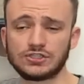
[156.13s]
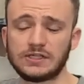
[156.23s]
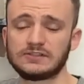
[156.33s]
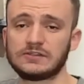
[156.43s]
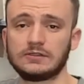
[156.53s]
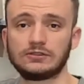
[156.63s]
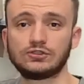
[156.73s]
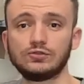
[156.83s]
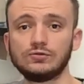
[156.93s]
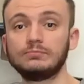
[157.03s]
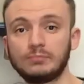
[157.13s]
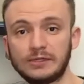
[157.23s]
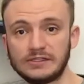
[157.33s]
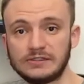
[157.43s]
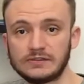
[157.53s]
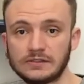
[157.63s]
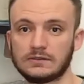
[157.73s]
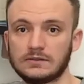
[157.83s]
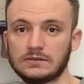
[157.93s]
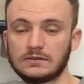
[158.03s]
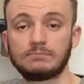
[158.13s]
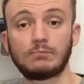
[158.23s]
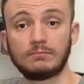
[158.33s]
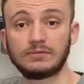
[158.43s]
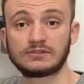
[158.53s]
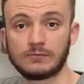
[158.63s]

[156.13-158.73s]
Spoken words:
they started to read the Bombyx